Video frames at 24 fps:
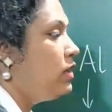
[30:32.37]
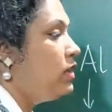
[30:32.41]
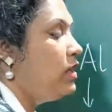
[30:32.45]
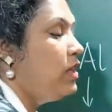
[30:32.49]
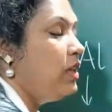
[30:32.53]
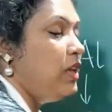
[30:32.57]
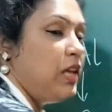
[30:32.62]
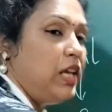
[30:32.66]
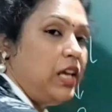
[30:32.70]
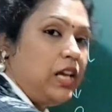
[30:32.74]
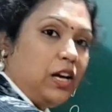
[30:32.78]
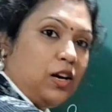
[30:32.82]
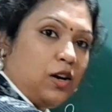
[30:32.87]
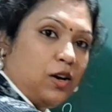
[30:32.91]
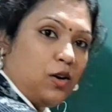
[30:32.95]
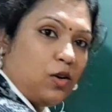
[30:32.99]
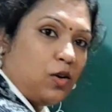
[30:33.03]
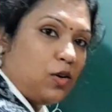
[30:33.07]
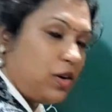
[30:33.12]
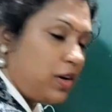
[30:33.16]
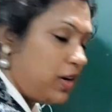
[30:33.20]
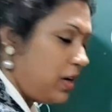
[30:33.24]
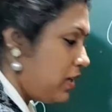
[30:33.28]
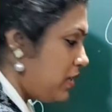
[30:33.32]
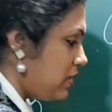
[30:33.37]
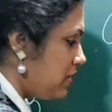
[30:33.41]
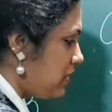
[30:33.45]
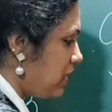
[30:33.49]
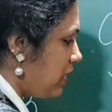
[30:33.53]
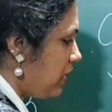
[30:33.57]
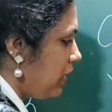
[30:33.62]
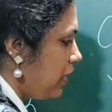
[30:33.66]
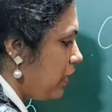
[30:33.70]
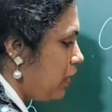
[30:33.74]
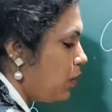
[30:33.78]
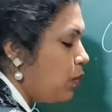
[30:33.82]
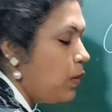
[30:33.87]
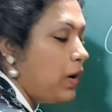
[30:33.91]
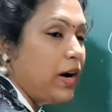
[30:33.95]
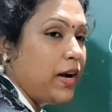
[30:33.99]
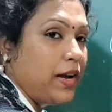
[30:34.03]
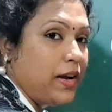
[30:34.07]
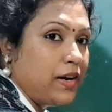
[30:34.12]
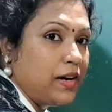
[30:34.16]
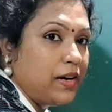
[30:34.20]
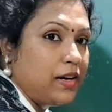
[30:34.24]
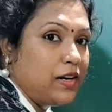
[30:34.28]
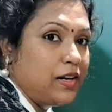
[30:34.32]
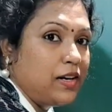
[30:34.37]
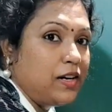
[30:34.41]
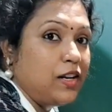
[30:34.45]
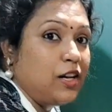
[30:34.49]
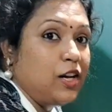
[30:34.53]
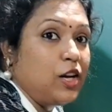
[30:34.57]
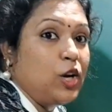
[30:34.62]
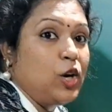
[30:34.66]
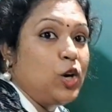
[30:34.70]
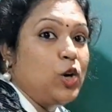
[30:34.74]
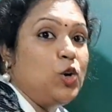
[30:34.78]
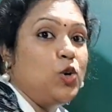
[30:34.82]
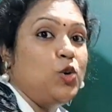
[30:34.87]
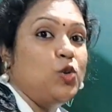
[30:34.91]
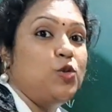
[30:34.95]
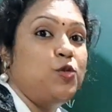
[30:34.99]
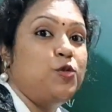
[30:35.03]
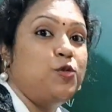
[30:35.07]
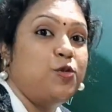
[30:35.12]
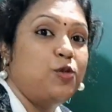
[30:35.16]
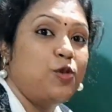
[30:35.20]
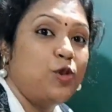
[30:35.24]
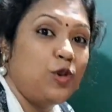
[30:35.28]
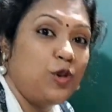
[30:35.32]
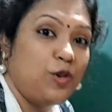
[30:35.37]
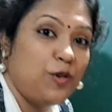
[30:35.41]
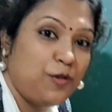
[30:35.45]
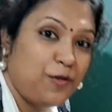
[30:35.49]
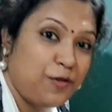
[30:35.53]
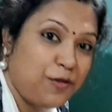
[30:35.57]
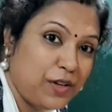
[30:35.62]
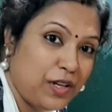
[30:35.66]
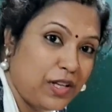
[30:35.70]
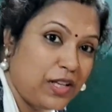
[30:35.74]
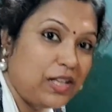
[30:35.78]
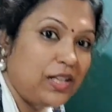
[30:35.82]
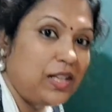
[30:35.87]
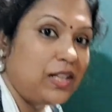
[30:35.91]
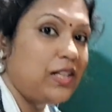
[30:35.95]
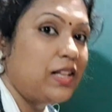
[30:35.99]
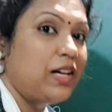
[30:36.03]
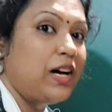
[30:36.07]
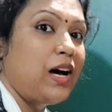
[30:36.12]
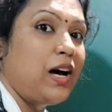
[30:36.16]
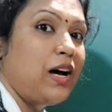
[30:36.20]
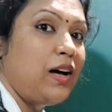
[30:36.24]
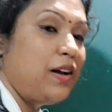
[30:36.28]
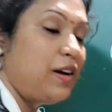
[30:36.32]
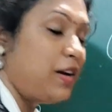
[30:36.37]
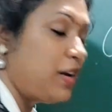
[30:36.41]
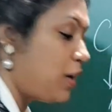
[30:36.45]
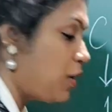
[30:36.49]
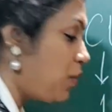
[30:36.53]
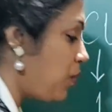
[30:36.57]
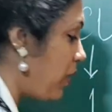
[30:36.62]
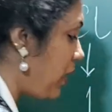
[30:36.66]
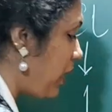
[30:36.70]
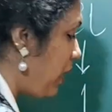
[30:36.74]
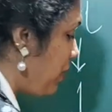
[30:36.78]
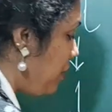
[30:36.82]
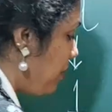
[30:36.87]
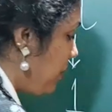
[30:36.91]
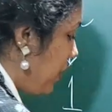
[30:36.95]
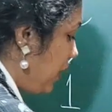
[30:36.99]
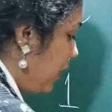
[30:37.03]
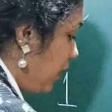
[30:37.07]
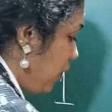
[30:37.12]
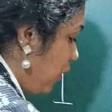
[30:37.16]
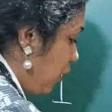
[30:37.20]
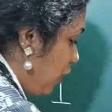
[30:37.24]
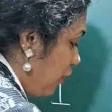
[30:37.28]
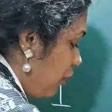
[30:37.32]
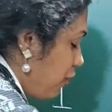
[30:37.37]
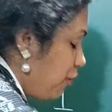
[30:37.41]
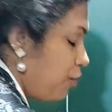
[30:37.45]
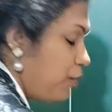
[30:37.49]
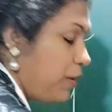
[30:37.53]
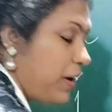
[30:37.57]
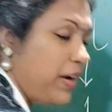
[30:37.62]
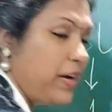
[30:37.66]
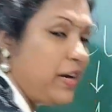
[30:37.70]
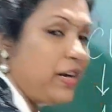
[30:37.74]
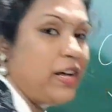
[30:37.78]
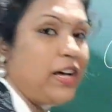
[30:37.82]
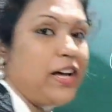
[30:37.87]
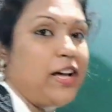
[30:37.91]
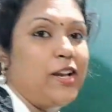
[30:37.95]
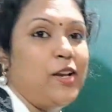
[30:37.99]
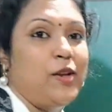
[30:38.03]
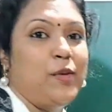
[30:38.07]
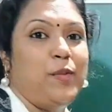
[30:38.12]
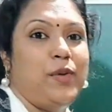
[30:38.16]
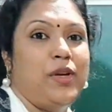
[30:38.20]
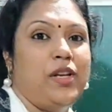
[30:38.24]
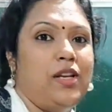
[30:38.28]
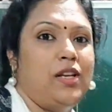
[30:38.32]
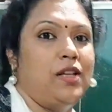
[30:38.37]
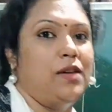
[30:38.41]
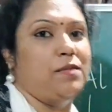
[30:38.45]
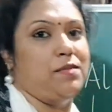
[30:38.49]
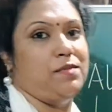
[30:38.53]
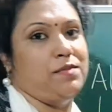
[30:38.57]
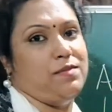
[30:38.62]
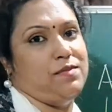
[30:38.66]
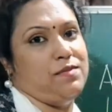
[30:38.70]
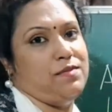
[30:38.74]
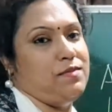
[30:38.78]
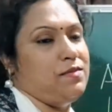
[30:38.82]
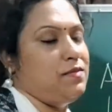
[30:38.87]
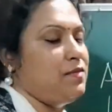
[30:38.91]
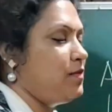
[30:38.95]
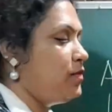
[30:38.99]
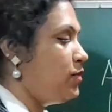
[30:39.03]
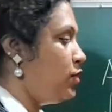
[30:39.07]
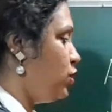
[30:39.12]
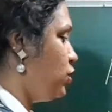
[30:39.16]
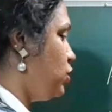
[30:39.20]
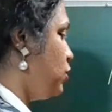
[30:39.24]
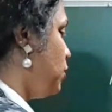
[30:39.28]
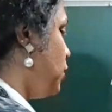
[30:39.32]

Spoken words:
3 chlorines are required to fulfill the requirement of 1 aluminium. So